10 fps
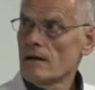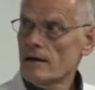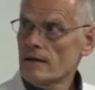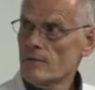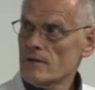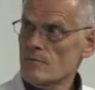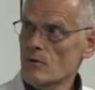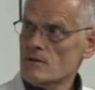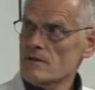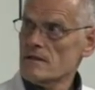
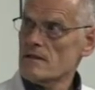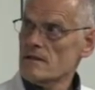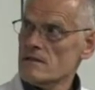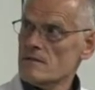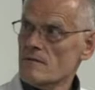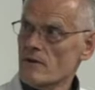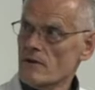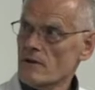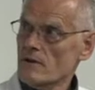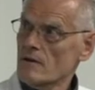Anaplasmosis is
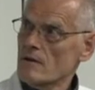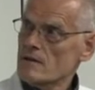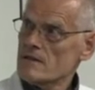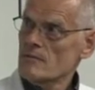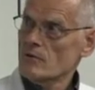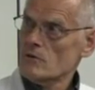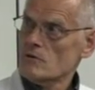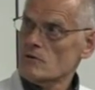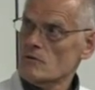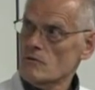very similar
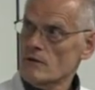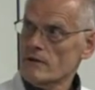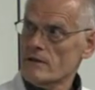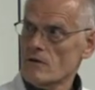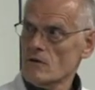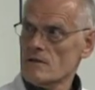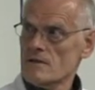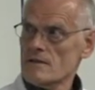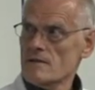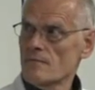to
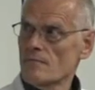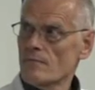ehrlichiosis.